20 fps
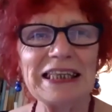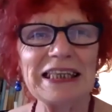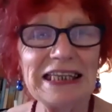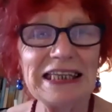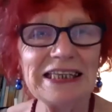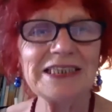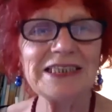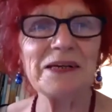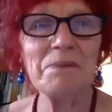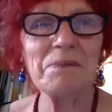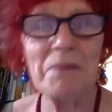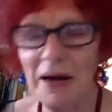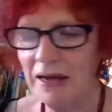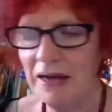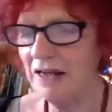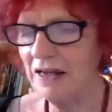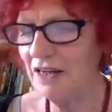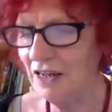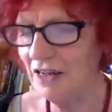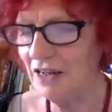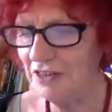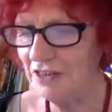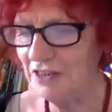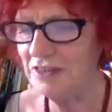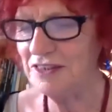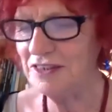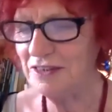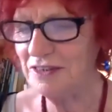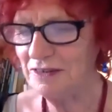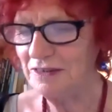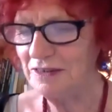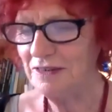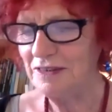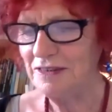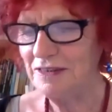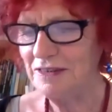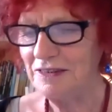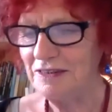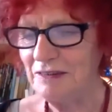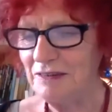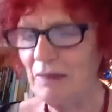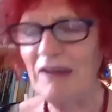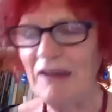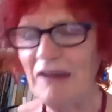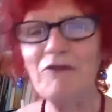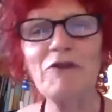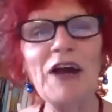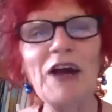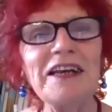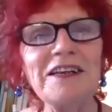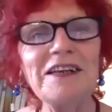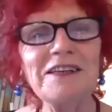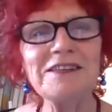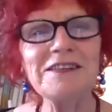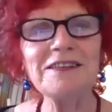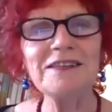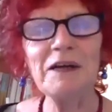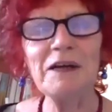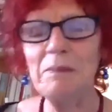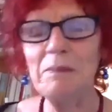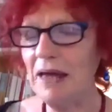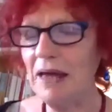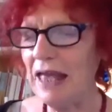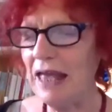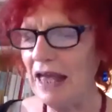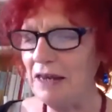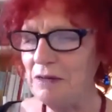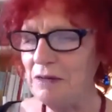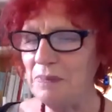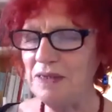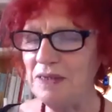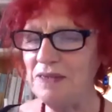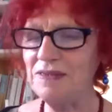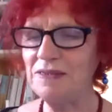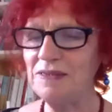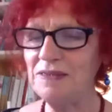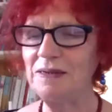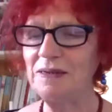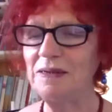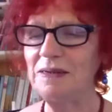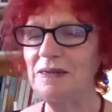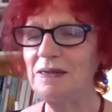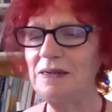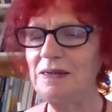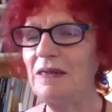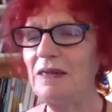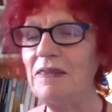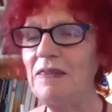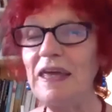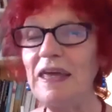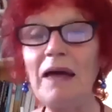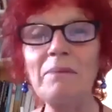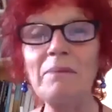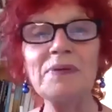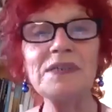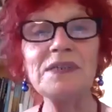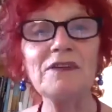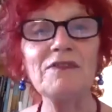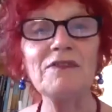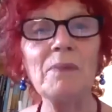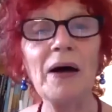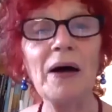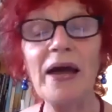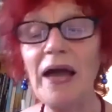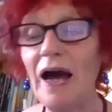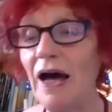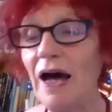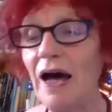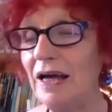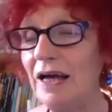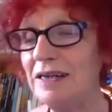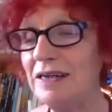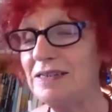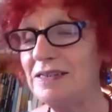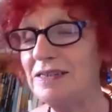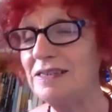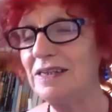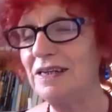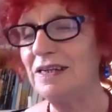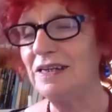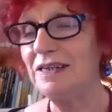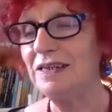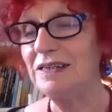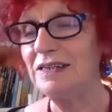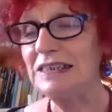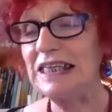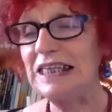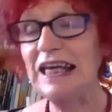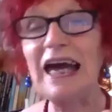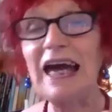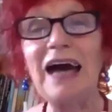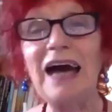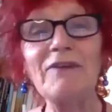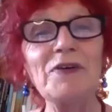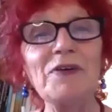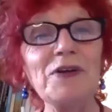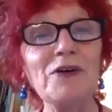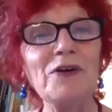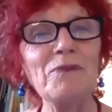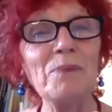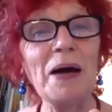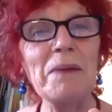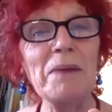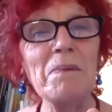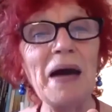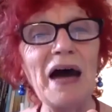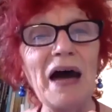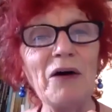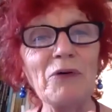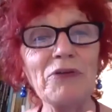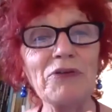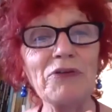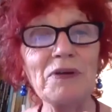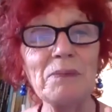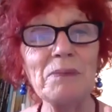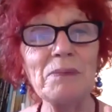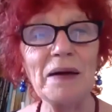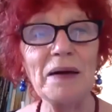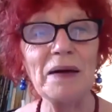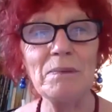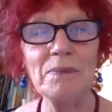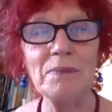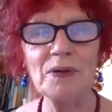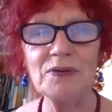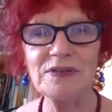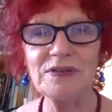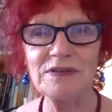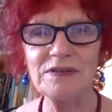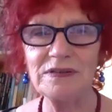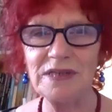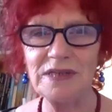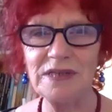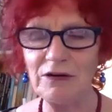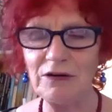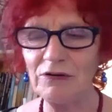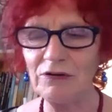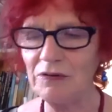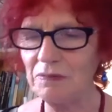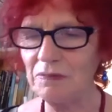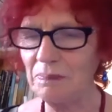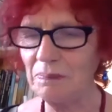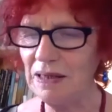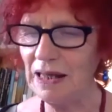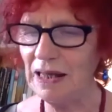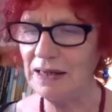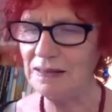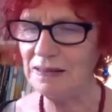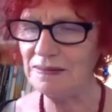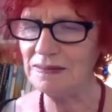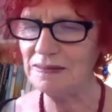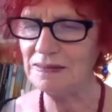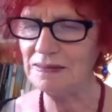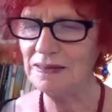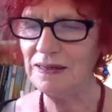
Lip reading: These are my colours, my friends and my enemies, and the embers of my eyes, the cavern of my mouth and my most secret place.